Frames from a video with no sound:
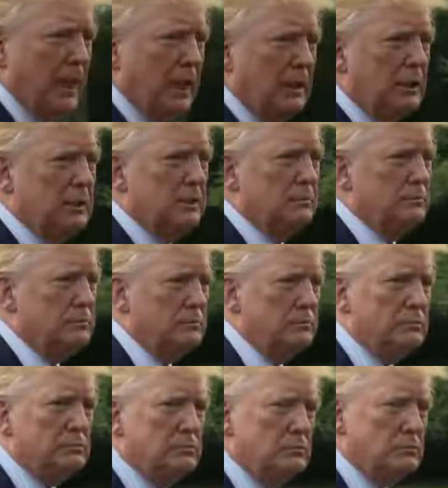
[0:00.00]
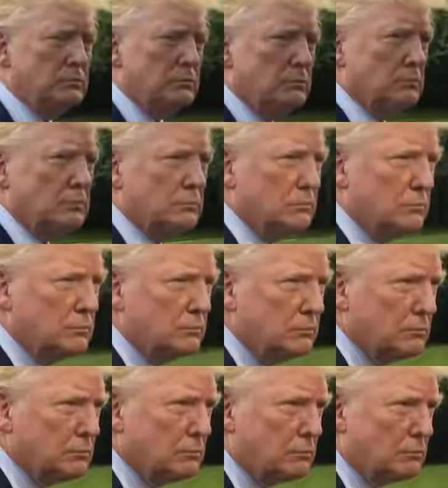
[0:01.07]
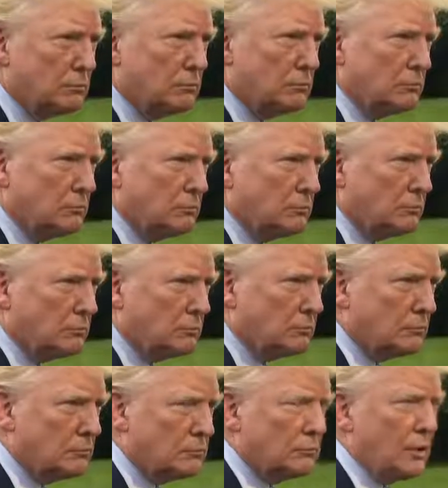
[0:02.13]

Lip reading: [no speech]